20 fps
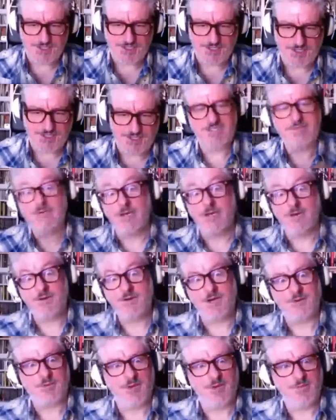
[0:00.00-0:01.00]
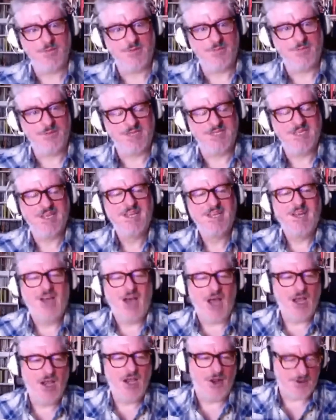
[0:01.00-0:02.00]
which is, not a problem that
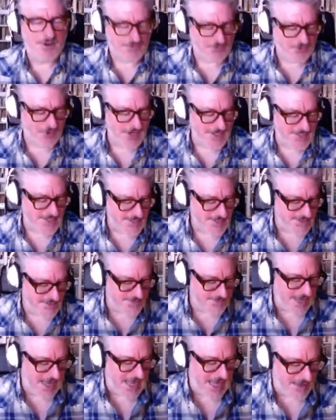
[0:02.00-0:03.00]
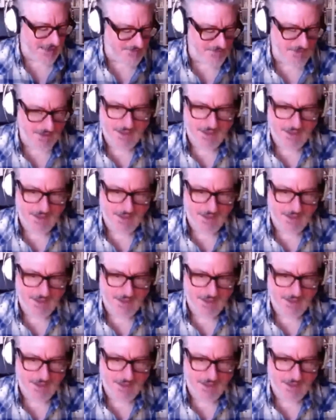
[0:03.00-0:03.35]
a lot of writers have.